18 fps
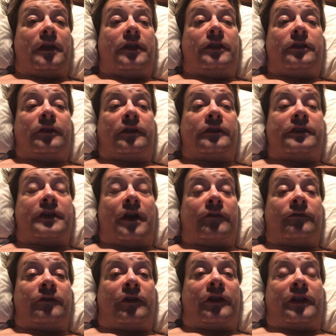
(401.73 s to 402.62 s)
you can
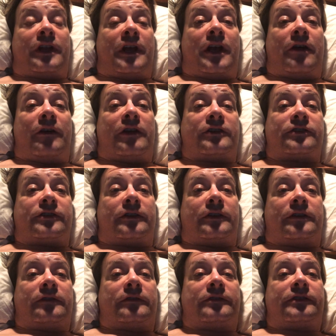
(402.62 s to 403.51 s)
download it now,
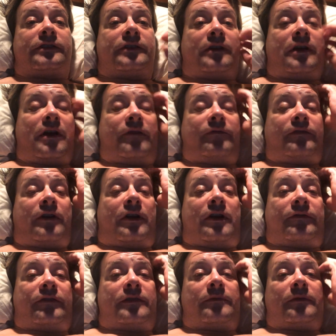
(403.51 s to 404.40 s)
actually, see how far
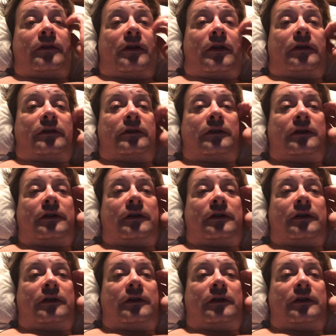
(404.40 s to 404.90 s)
I've come along